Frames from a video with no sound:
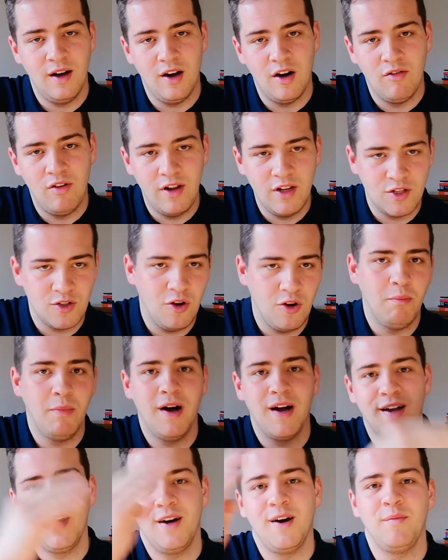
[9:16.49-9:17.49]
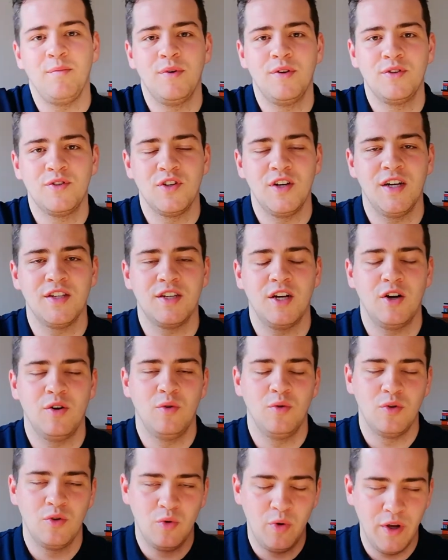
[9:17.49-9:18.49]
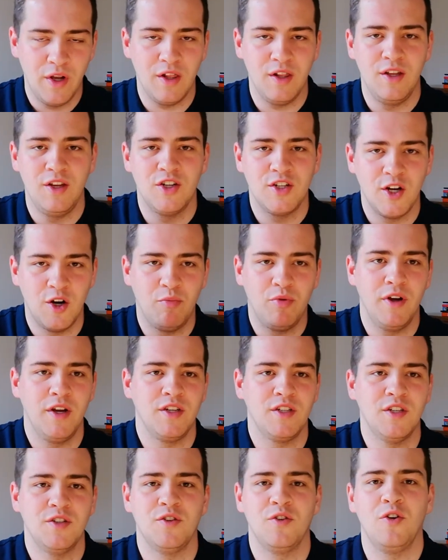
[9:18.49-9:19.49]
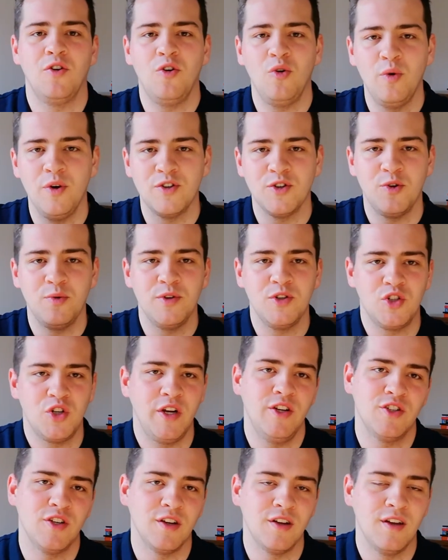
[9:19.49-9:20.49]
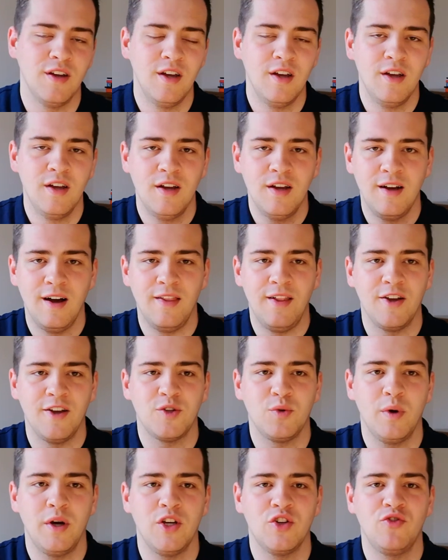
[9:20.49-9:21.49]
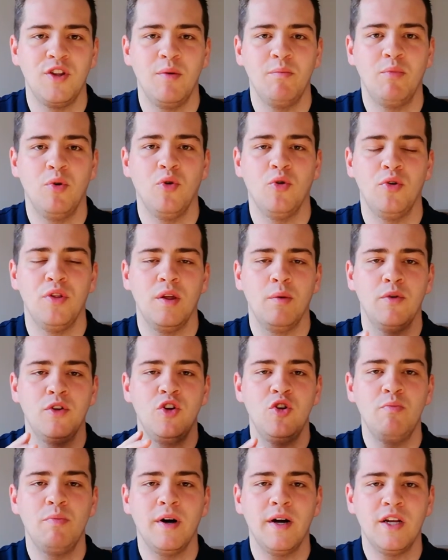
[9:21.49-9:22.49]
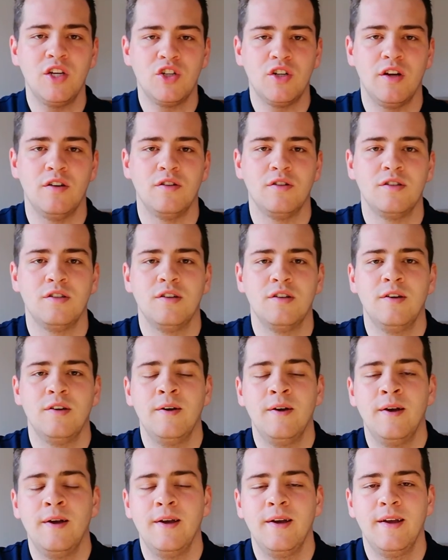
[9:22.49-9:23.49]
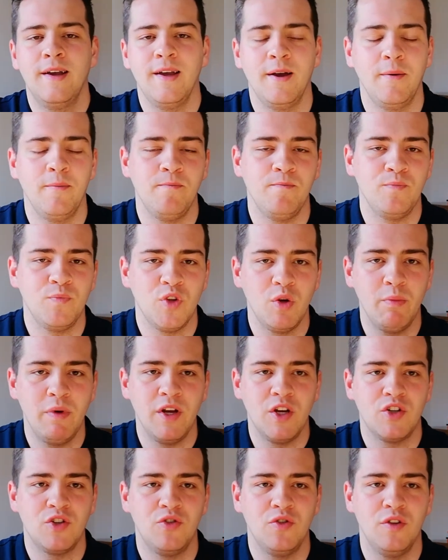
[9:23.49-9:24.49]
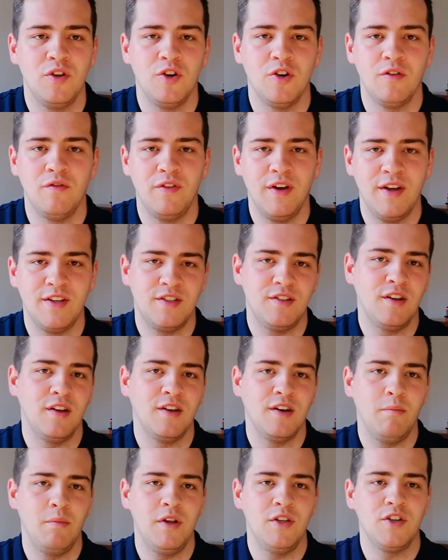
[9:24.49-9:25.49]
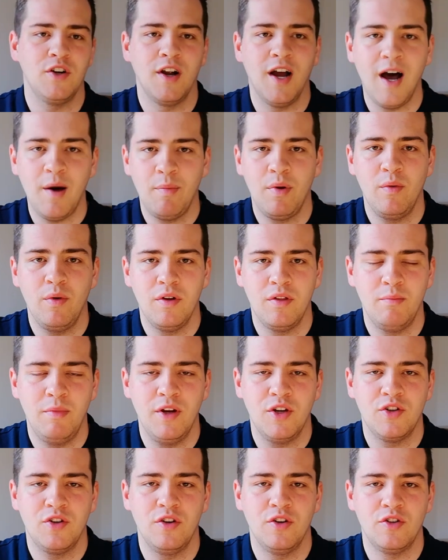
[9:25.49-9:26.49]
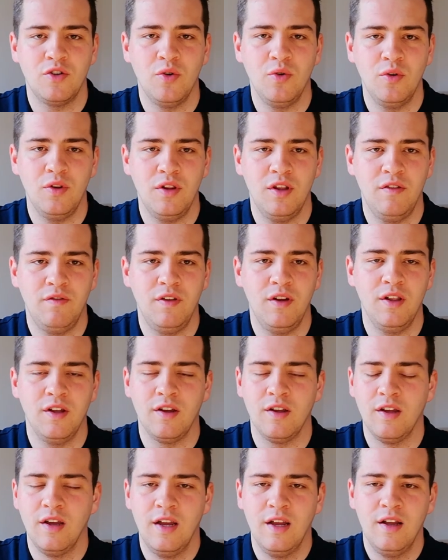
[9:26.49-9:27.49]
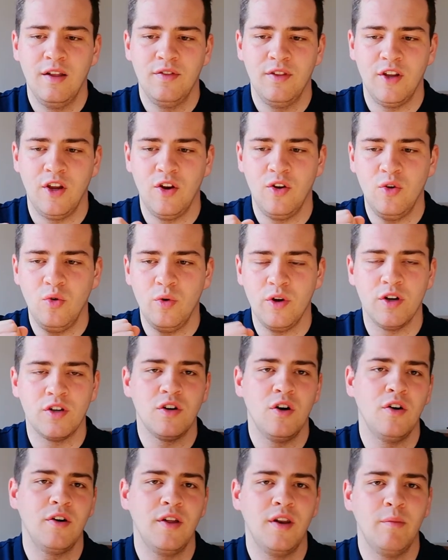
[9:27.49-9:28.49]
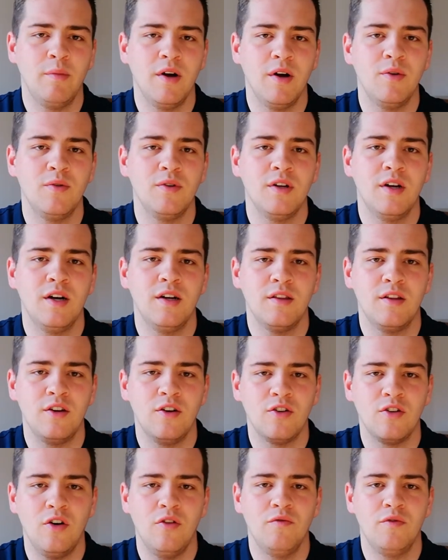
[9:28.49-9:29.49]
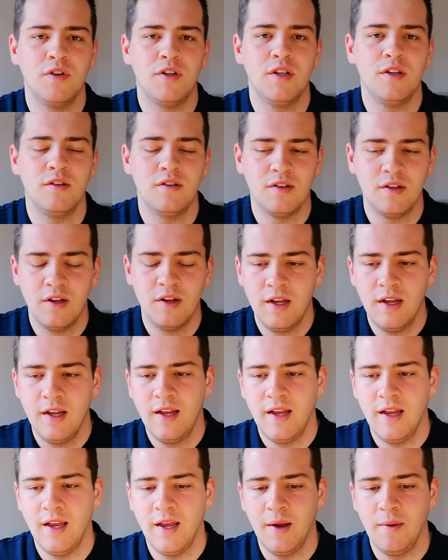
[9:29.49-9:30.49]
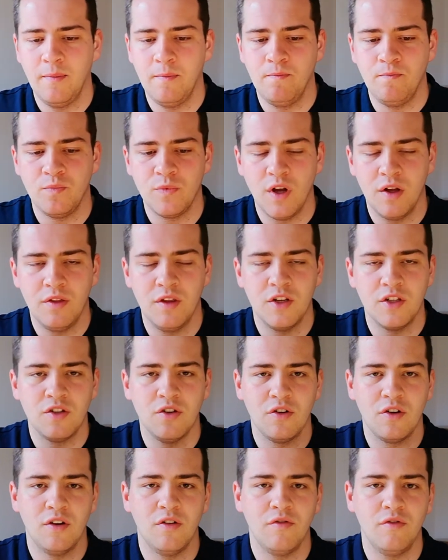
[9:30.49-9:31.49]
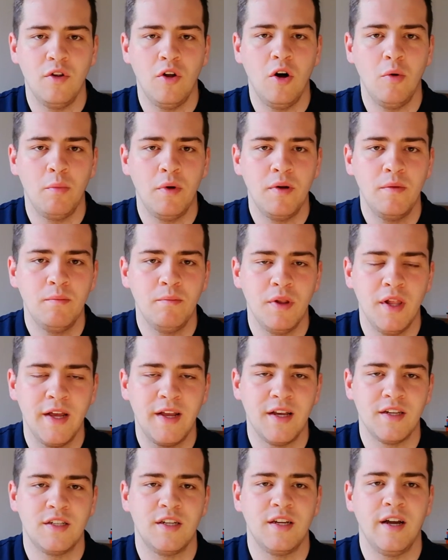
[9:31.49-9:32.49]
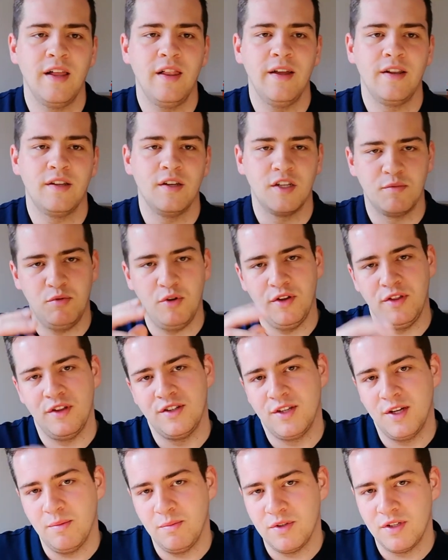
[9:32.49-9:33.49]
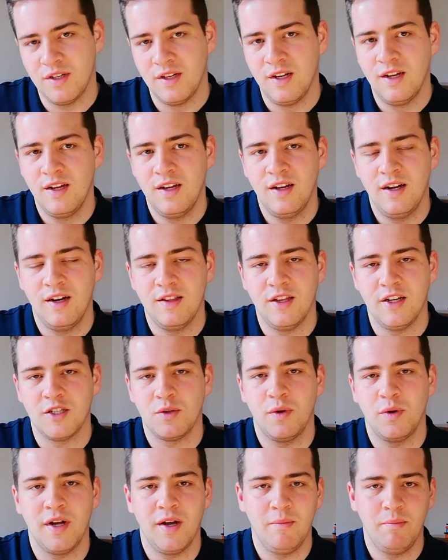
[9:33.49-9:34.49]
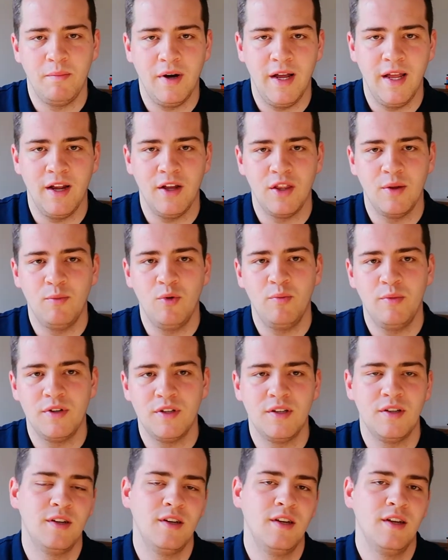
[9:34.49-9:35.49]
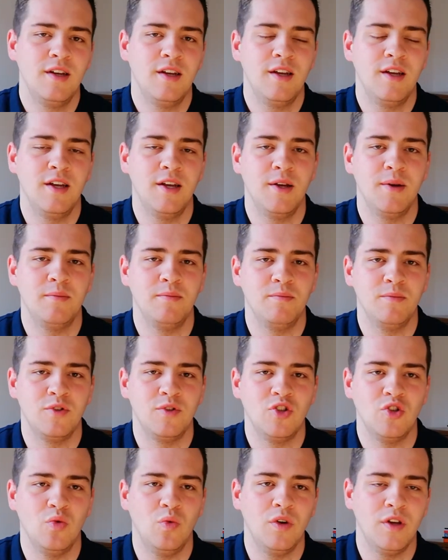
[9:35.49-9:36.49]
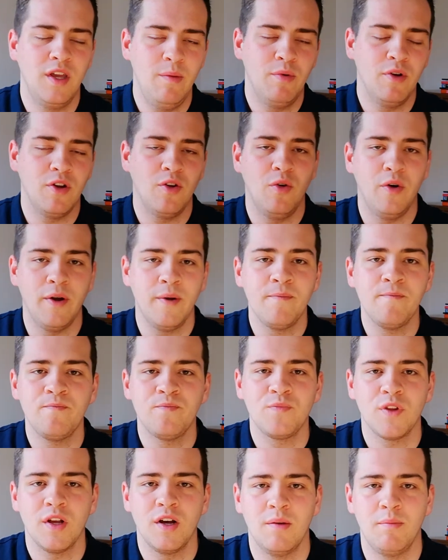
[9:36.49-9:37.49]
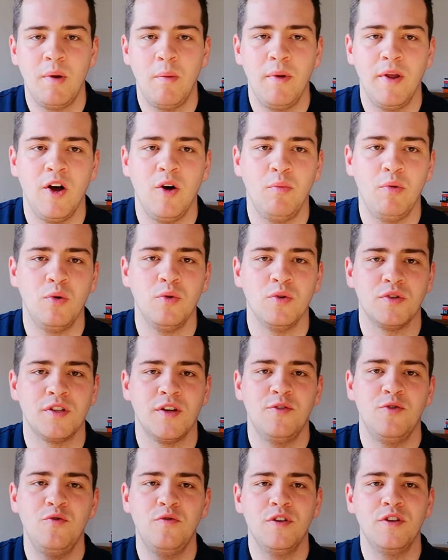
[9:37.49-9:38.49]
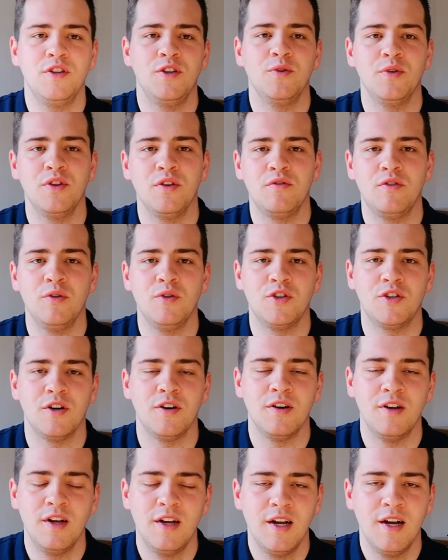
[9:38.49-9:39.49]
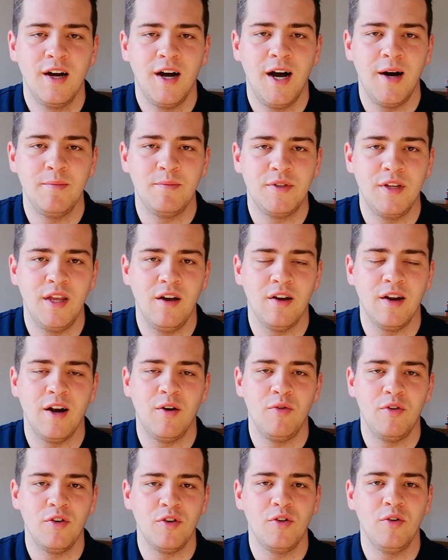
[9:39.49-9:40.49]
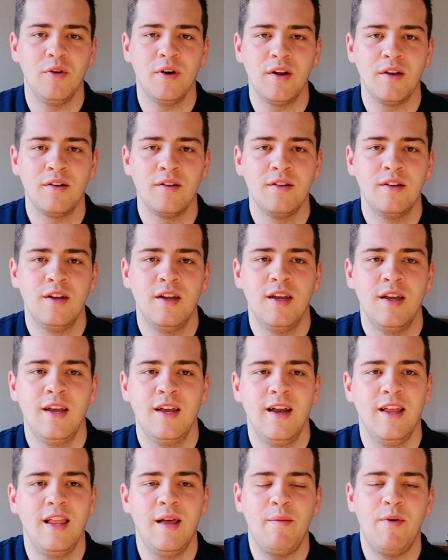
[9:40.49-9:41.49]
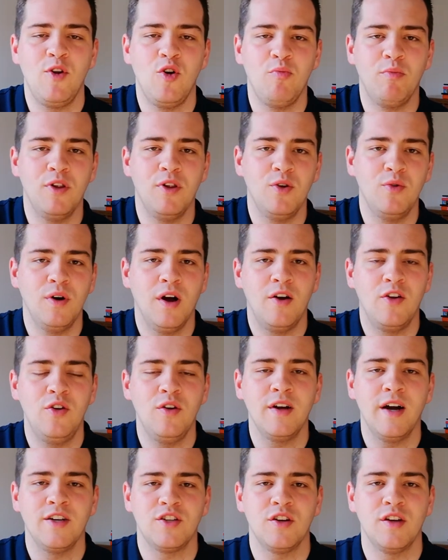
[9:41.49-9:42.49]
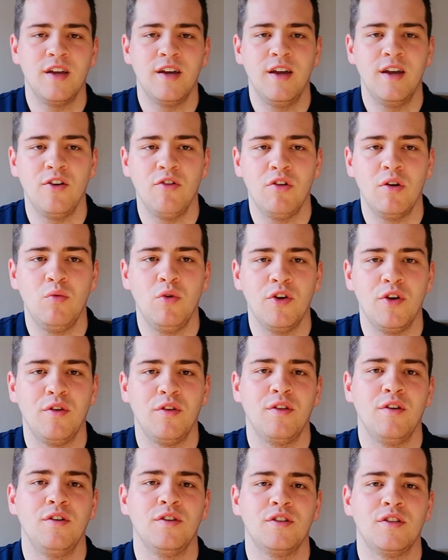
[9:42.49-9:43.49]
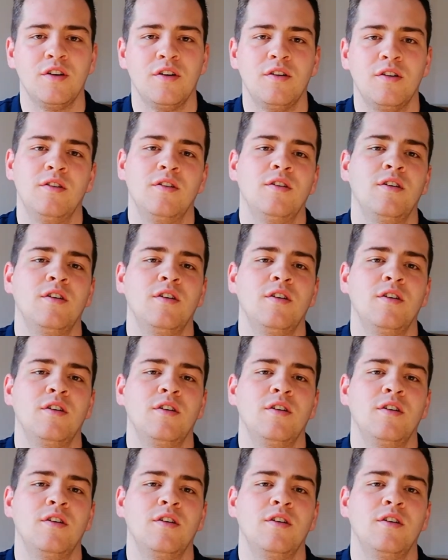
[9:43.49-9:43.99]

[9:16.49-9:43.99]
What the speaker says: Already it's gone back up. So that's how quickly share prices are always changing. And that's why it's really important that when you buy shares, you make sure that you're investing in companies that you're happy with. Make sure you're totally feeling that you know what you're talking about and that you're confident, and it's not going to flop. But like I say, I like to exploit the dips, and that's why I'm buying at the moment. So we'll keep it going, and maybe I'll post a new video in the future updating how they're going. Let me know below how you guys are getting on and what your thoughts are.